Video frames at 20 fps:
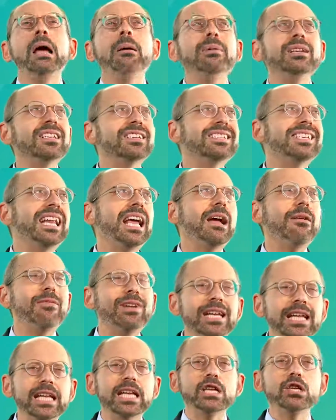Does it have
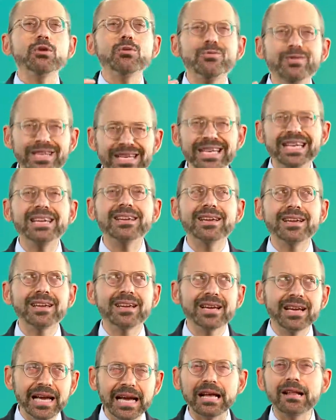any
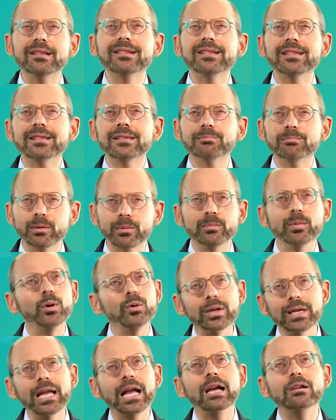unique
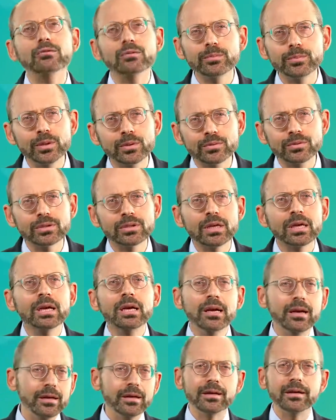health-promoting attributes?
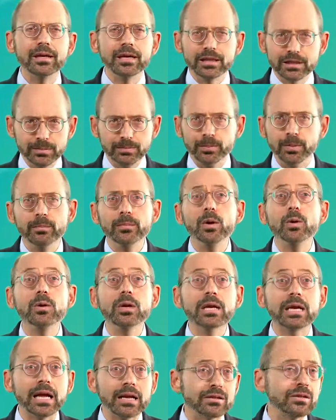It's
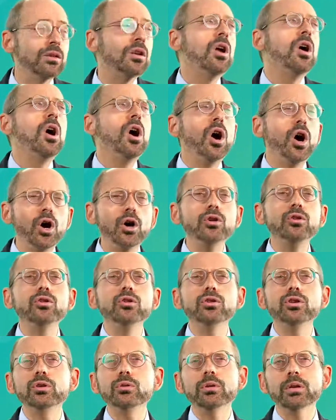promoted as an
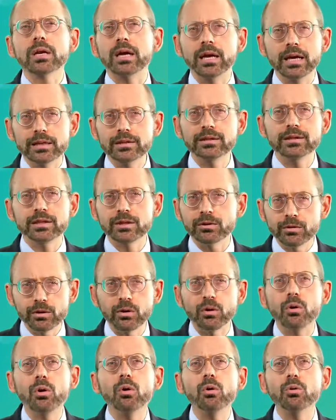underutilized
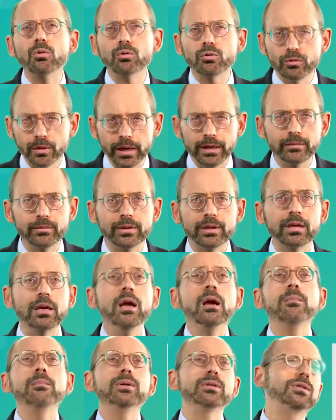cereal whole grain with the
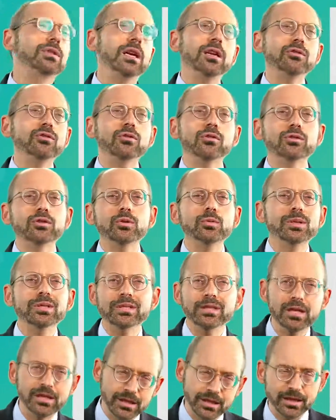potential to
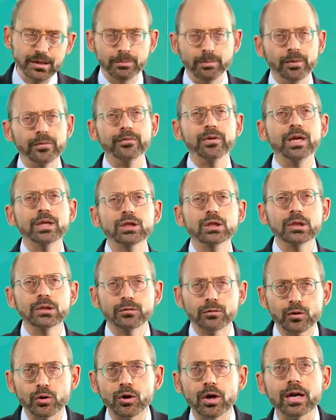assist in the prevention
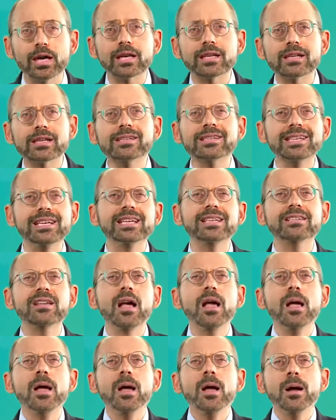of chronic disease,
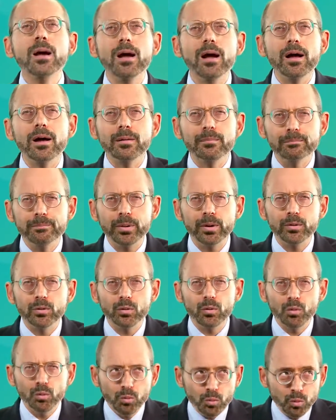but
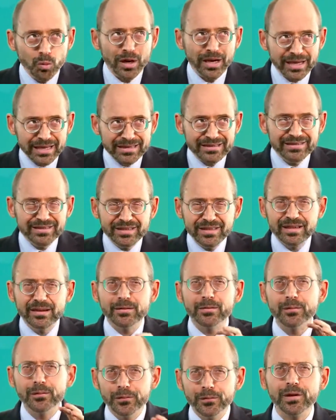what is the
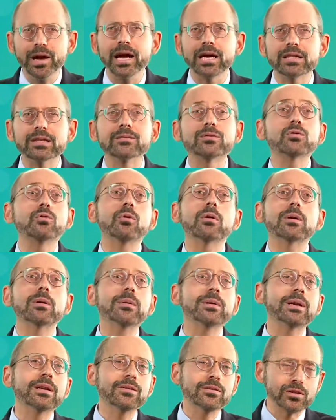effect of
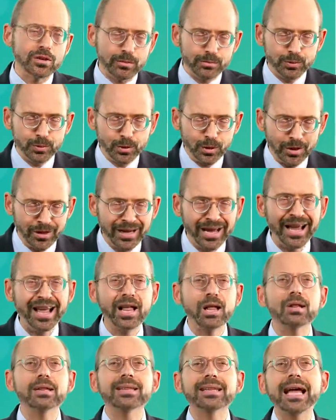sorghum consumption on
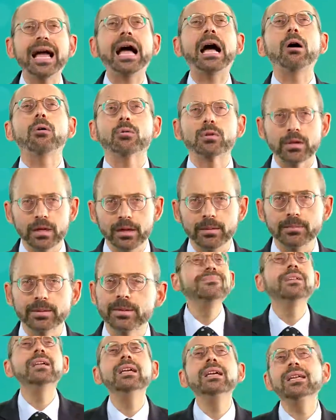health outcomes?